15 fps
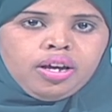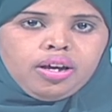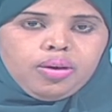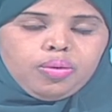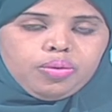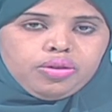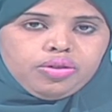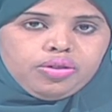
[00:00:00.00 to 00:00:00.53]

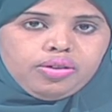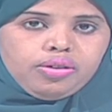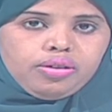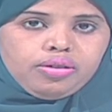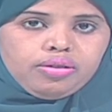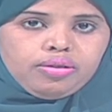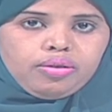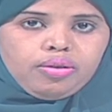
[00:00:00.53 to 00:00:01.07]
we
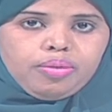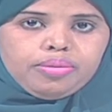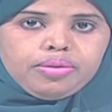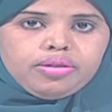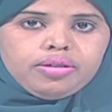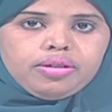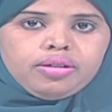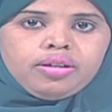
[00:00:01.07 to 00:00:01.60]
share a
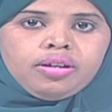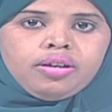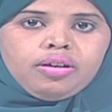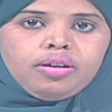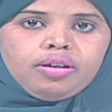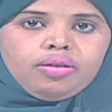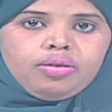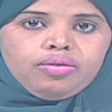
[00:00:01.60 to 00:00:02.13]
community
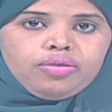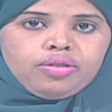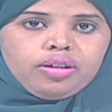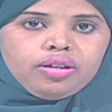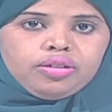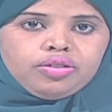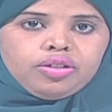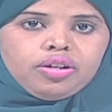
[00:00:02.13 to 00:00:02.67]
of
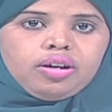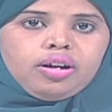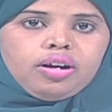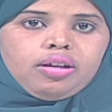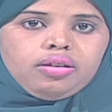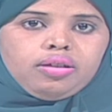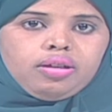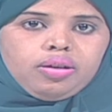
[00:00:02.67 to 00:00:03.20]
culture
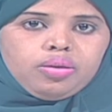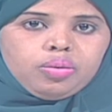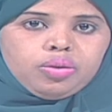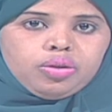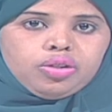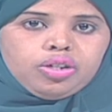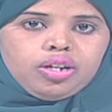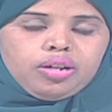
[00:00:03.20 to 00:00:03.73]
and
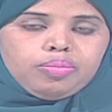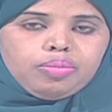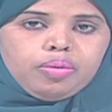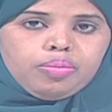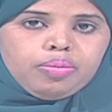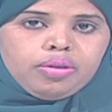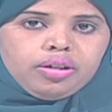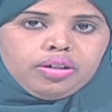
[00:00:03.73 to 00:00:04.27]
language and
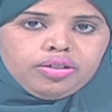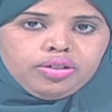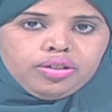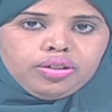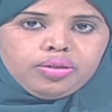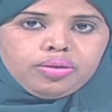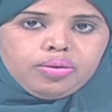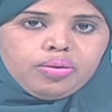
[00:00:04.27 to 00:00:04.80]

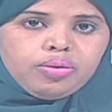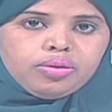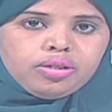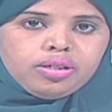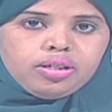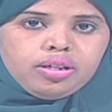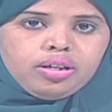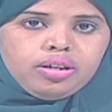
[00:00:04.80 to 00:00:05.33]
population,
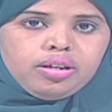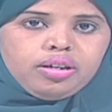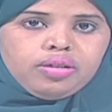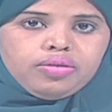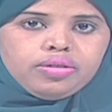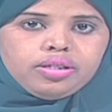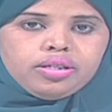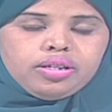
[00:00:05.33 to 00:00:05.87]
wrote the head
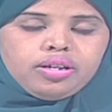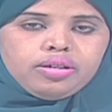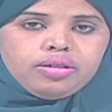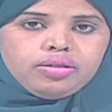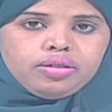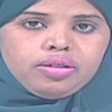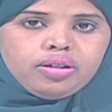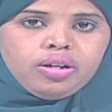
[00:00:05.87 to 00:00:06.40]
of
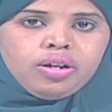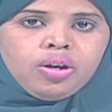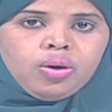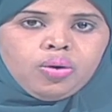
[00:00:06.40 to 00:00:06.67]
state,